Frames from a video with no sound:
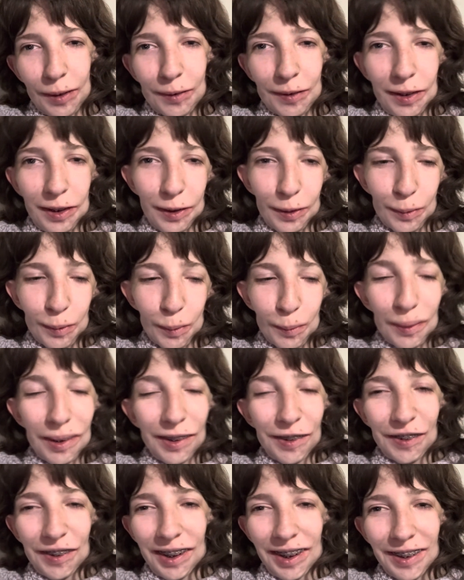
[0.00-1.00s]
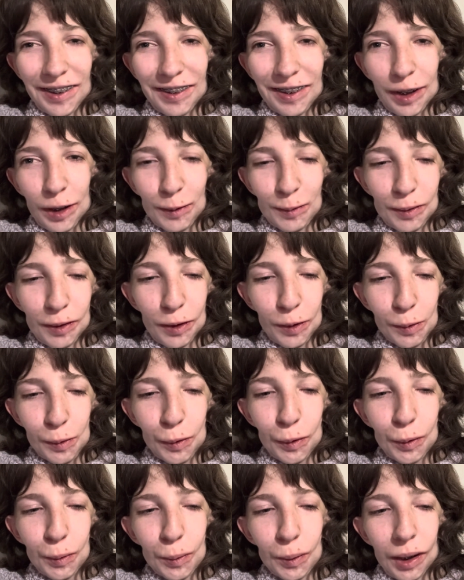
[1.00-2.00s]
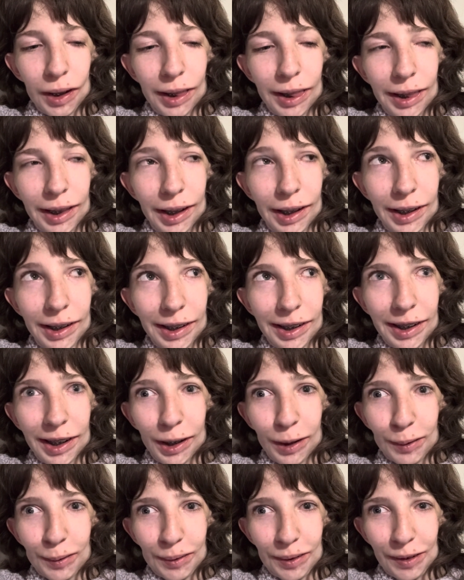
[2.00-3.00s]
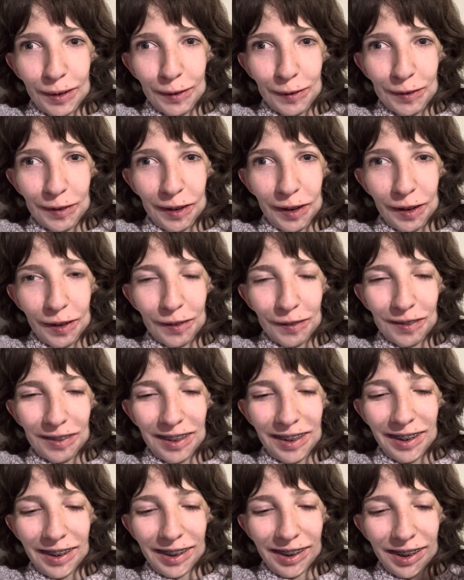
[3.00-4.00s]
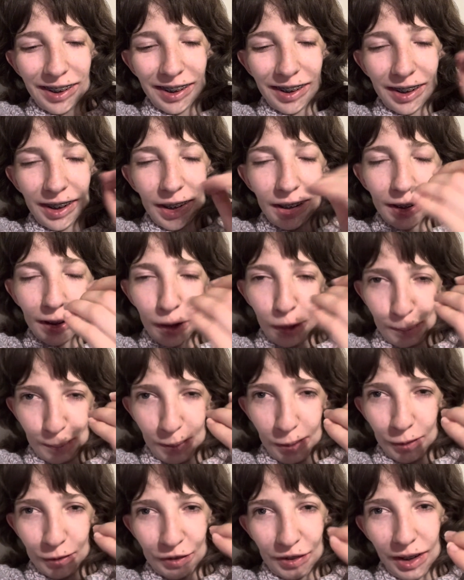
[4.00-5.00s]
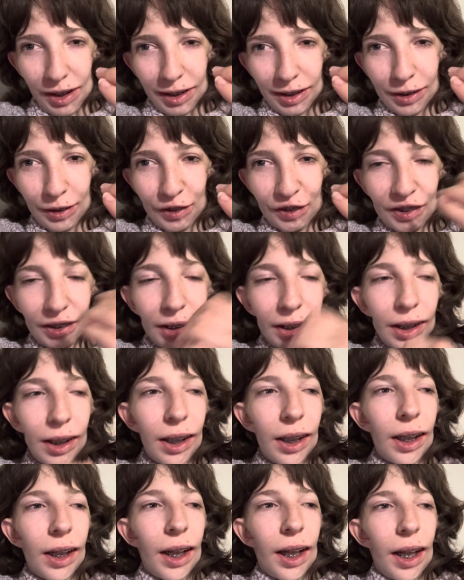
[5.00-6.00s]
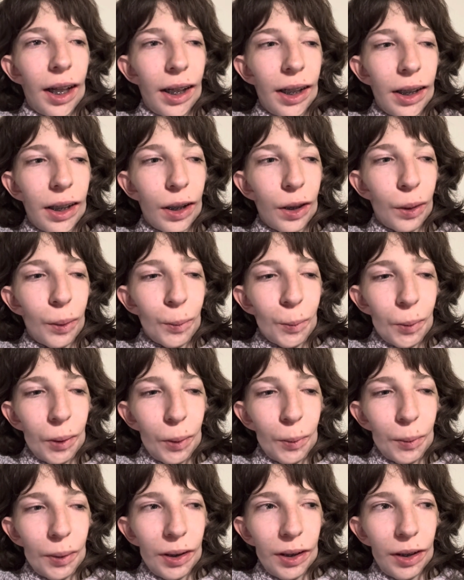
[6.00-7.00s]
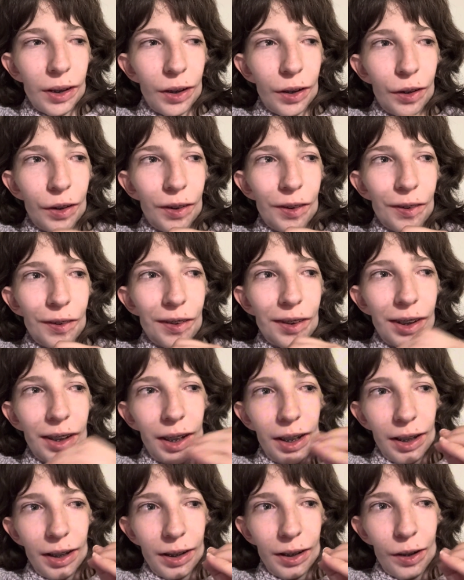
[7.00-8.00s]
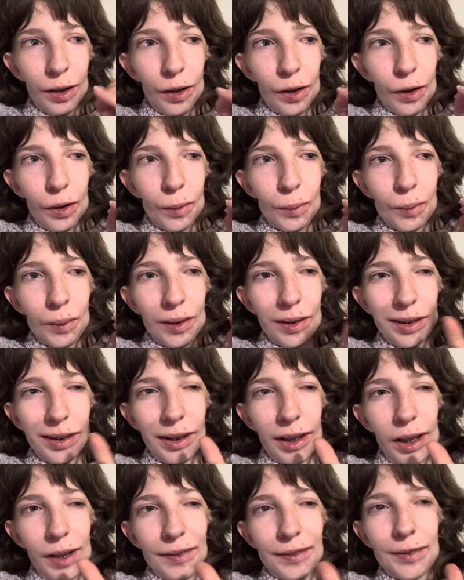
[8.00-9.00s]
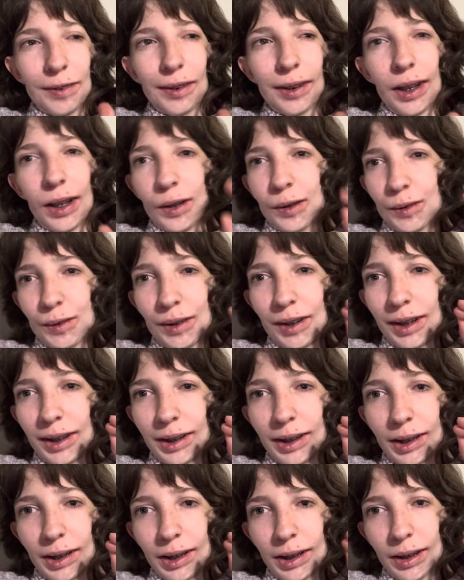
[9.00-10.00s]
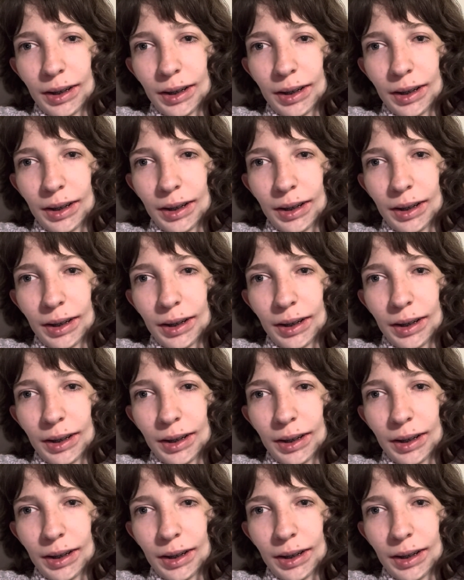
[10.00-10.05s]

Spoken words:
welcome to my channel, and welcome to, I think, day 12 of this daily upload challenge. And what I wanted to do today was, after yesterday's